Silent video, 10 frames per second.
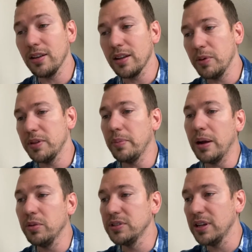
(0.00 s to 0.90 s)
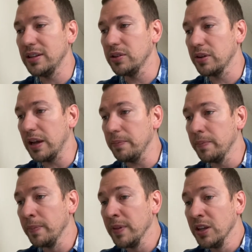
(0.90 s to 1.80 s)
a look at what the Bible says.
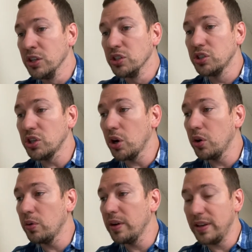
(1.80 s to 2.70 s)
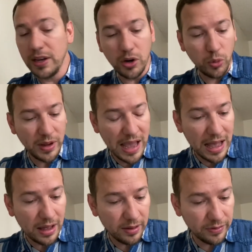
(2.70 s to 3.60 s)
Okay, so here we
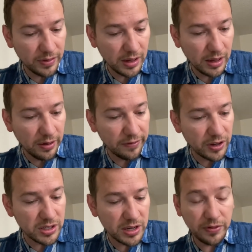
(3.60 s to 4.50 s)
have a verse